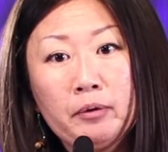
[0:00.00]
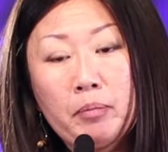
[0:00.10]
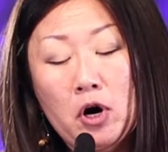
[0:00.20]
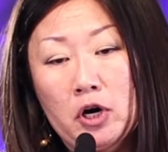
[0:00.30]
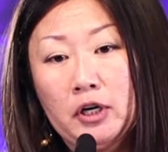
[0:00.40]

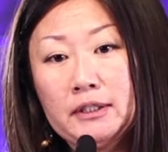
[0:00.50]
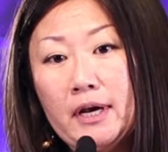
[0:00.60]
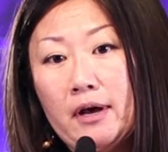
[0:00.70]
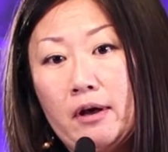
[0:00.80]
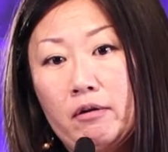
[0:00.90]
part
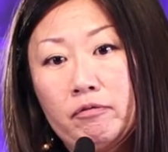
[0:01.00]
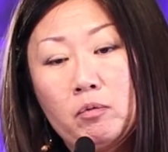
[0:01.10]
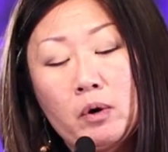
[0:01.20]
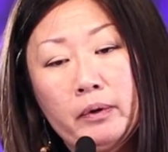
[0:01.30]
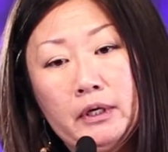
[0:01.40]
of
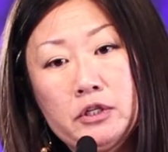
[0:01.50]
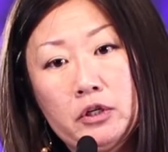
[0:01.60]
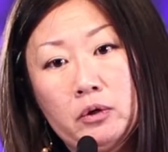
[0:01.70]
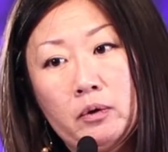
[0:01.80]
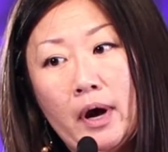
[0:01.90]
what we
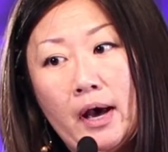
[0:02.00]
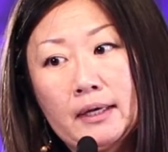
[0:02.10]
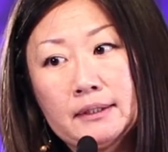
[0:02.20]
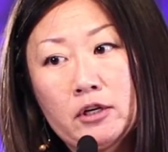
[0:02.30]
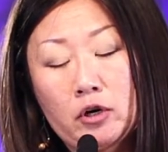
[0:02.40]
do
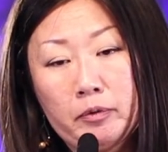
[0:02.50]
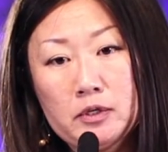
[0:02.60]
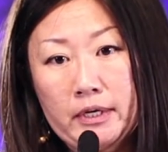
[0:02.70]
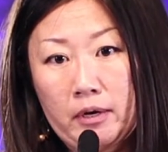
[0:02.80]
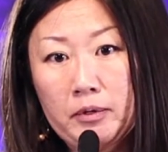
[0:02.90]
as an art
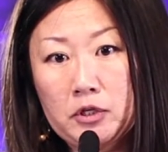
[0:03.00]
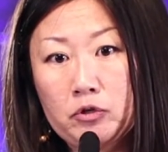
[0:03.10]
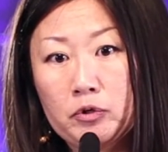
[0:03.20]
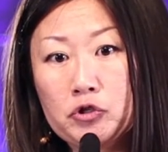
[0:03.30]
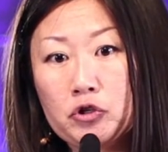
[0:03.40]
museum is to
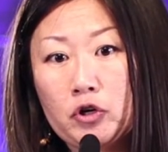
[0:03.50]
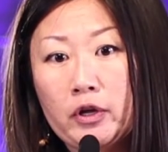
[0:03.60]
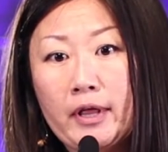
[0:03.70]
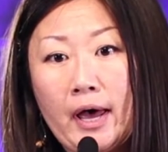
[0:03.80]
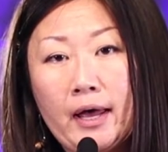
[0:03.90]
ensure
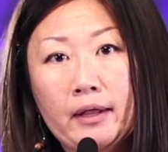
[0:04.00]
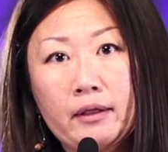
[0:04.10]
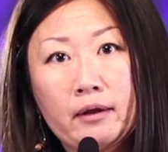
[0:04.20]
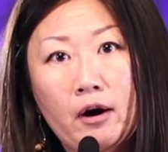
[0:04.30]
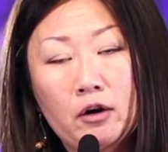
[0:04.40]
that
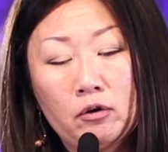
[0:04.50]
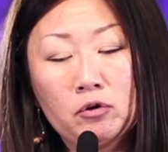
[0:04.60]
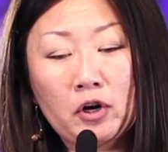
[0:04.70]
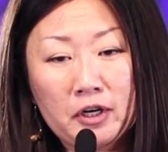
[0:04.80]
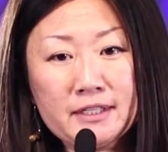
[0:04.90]
our
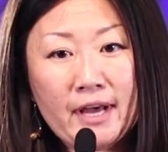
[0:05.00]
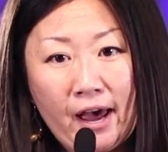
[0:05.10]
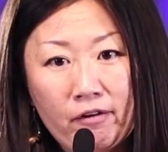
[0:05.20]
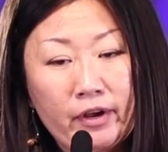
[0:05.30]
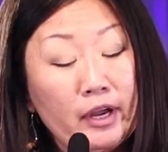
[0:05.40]
local artists
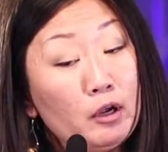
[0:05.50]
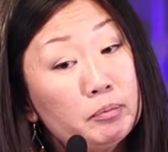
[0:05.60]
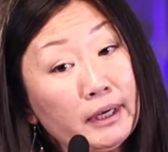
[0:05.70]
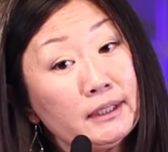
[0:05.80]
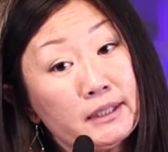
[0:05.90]
have a
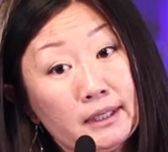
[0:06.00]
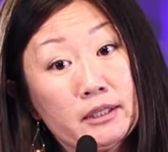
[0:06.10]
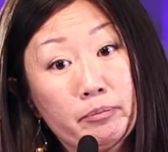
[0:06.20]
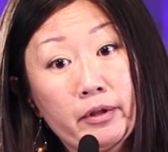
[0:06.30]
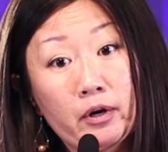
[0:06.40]
place to
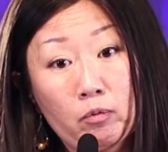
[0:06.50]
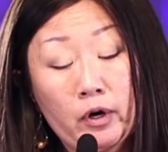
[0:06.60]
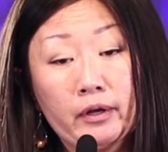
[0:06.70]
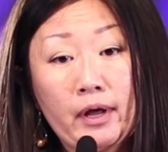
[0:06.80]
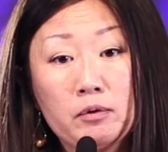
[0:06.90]
exhibit their
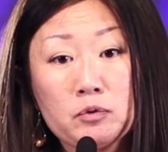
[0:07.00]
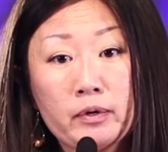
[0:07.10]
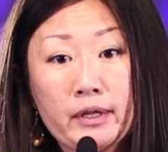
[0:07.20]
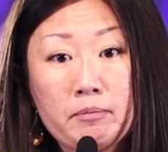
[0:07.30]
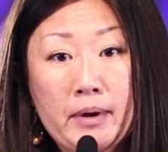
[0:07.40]
work. That was one
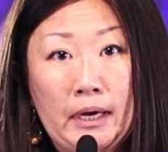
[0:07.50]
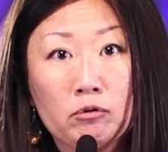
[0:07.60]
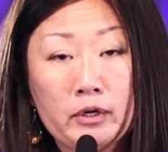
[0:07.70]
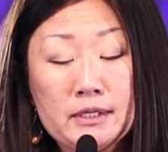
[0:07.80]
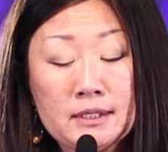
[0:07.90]
of the main
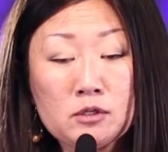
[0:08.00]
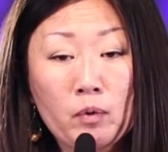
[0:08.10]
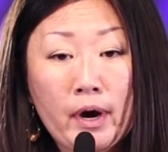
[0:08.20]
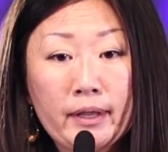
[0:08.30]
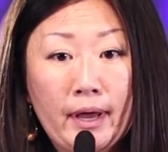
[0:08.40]
reasons
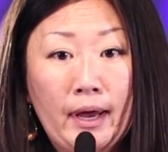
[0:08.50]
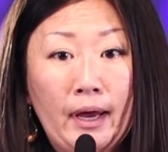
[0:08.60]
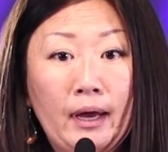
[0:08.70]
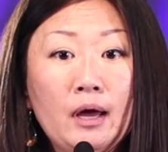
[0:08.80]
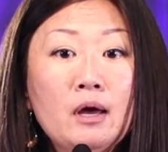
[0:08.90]
why
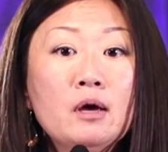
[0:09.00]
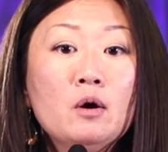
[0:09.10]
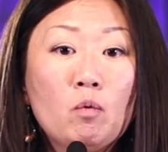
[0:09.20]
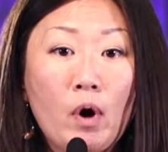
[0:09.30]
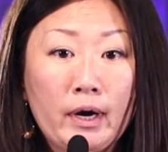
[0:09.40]
they
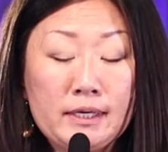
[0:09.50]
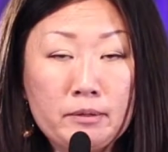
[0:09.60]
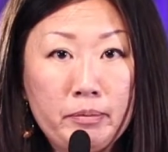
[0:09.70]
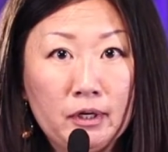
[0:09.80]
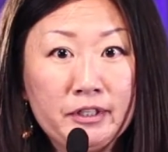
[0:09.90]
wanted to
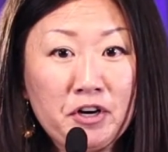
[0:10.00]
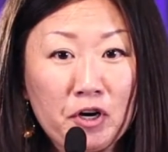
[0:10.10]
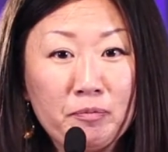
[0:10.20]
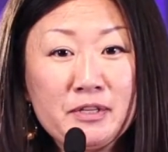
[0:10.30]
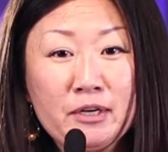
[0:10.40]
build an
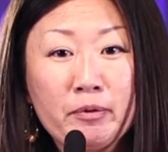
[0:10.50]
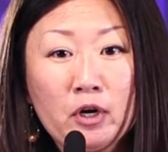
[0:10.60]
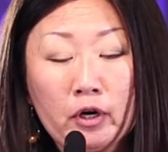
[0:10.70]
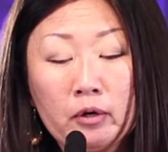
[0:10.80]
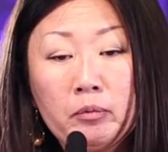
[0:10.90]
art museum in
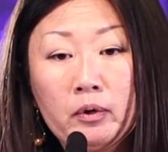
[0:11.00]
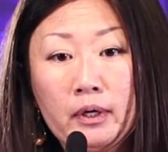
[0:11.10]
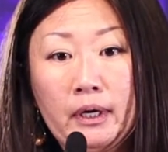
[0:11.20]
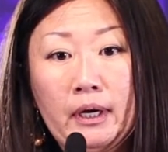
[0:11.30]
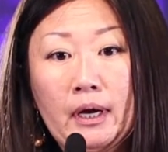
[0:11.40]
our
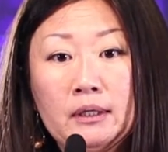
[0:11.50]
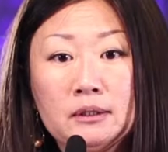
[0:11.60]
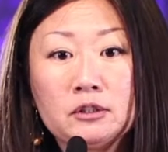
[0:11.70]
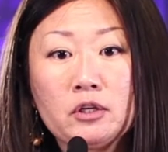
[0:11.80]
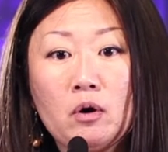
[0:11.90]
community. And
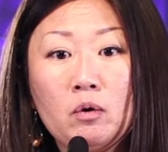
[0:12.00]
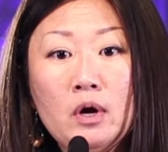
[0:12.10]
so